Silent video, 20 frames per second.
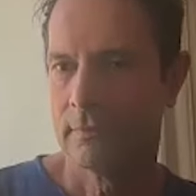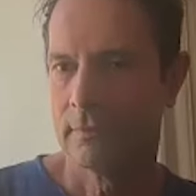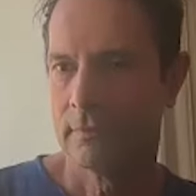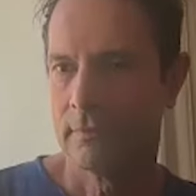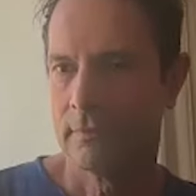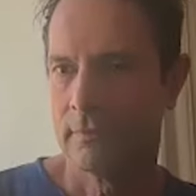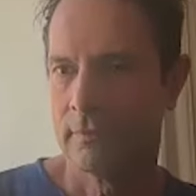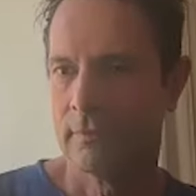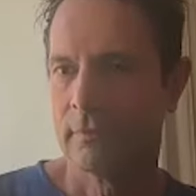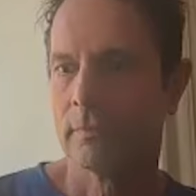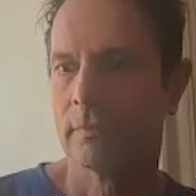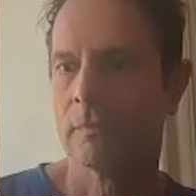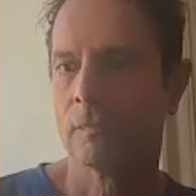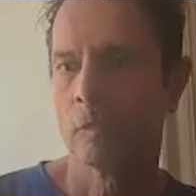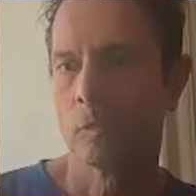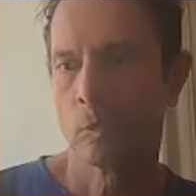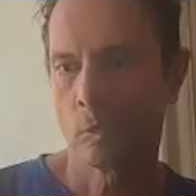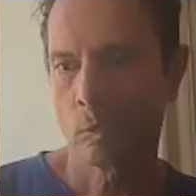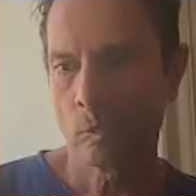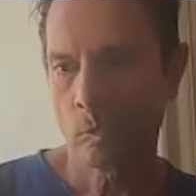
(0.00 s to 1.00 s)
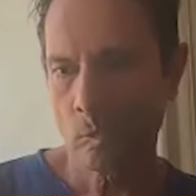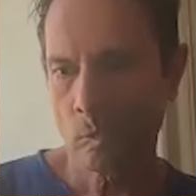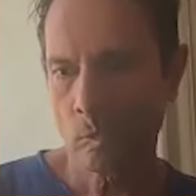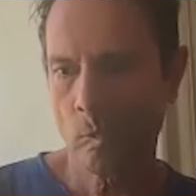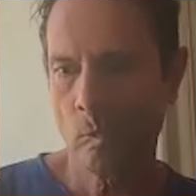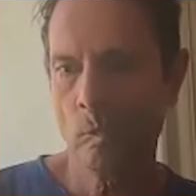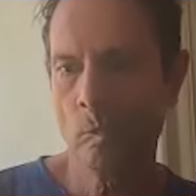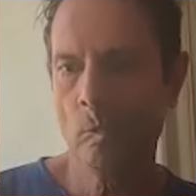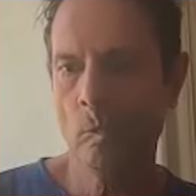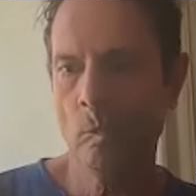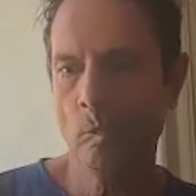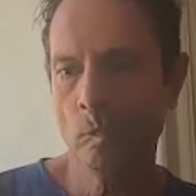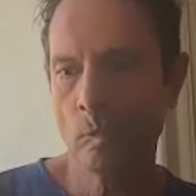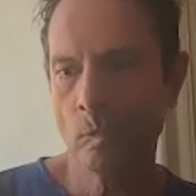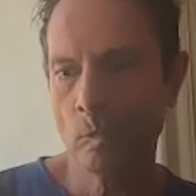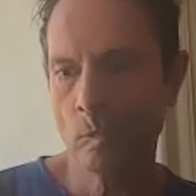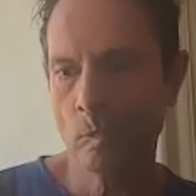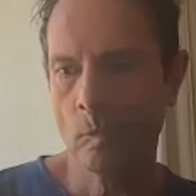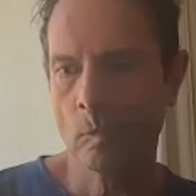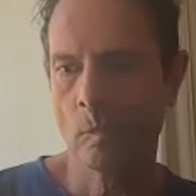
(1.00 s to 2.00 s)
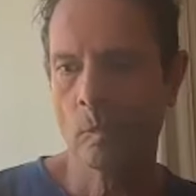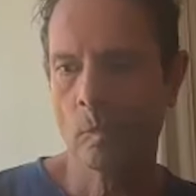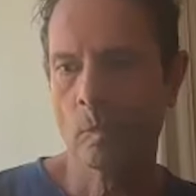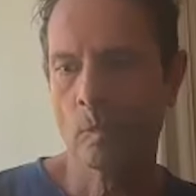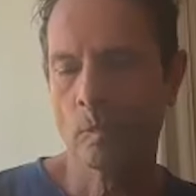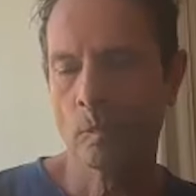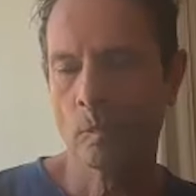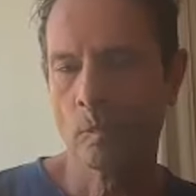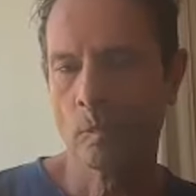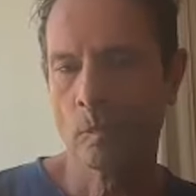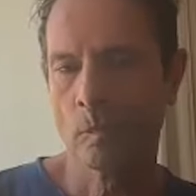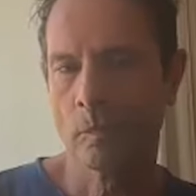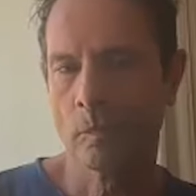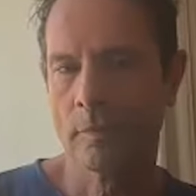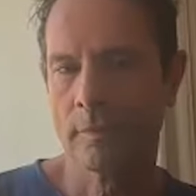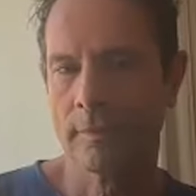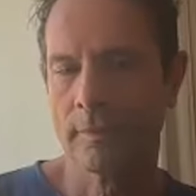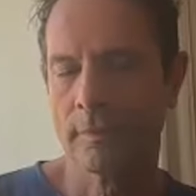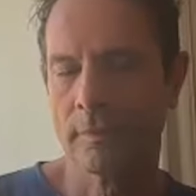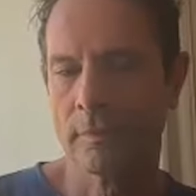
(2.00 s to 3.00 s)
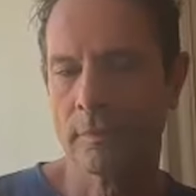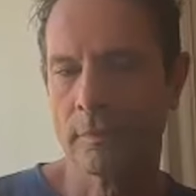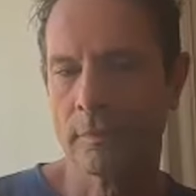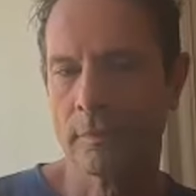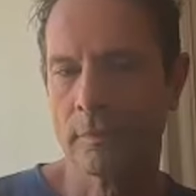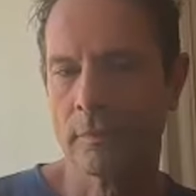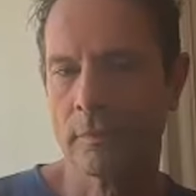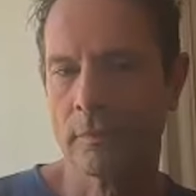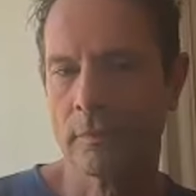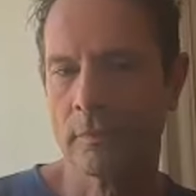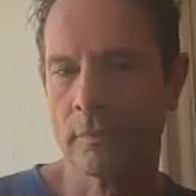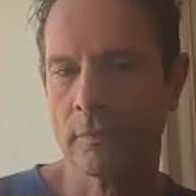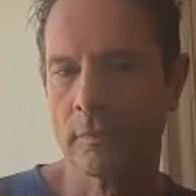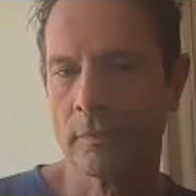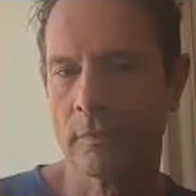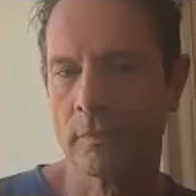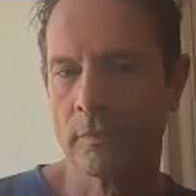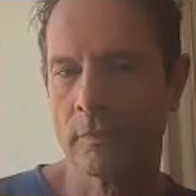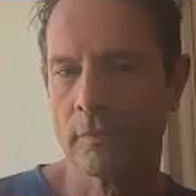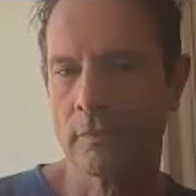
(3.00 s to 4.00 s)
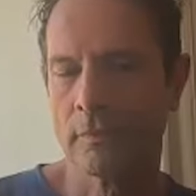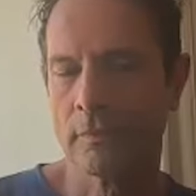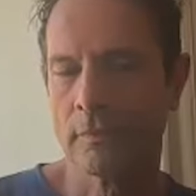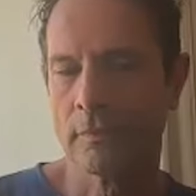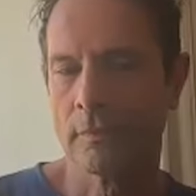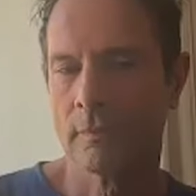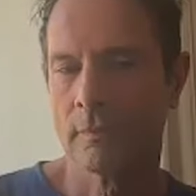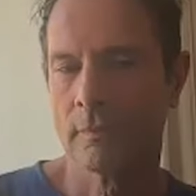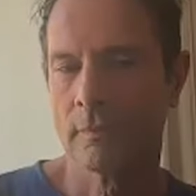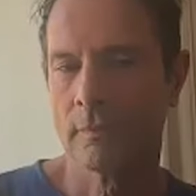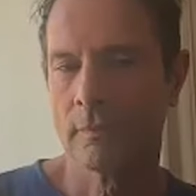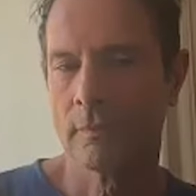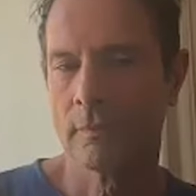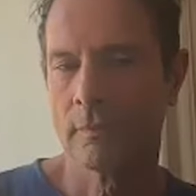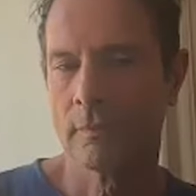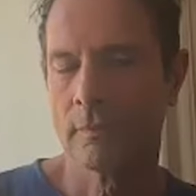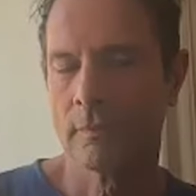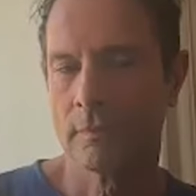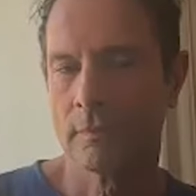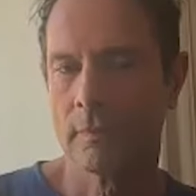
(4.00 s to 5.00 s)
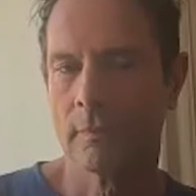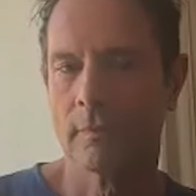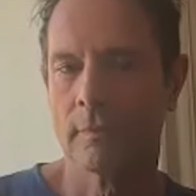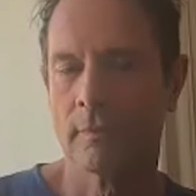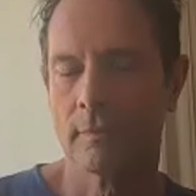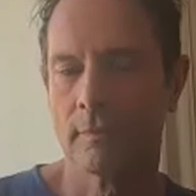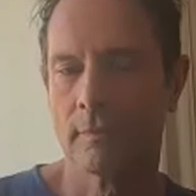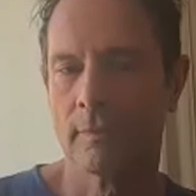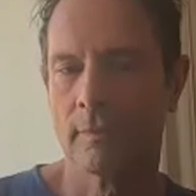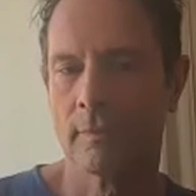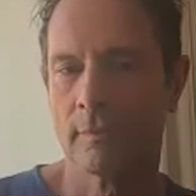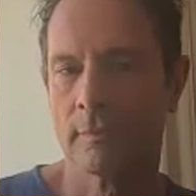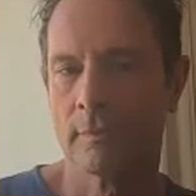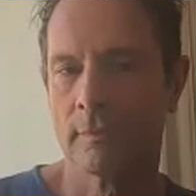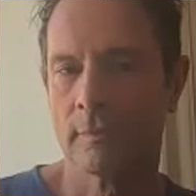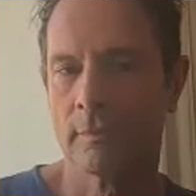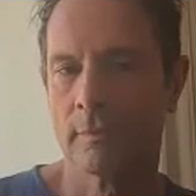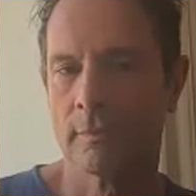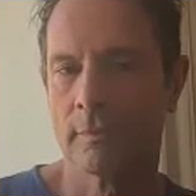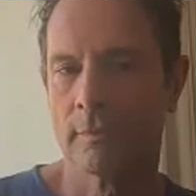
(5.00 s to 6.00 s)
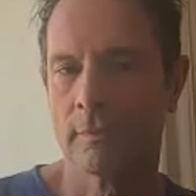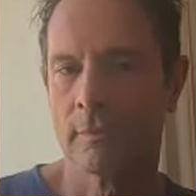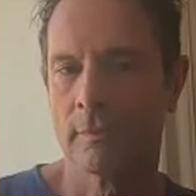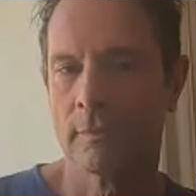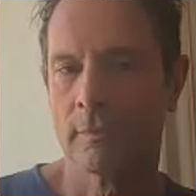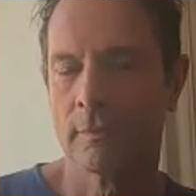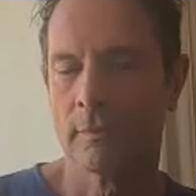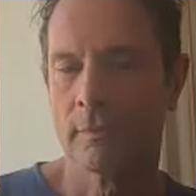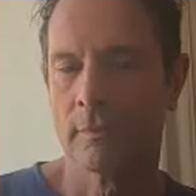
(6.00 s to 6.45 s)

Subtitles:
(not speaking)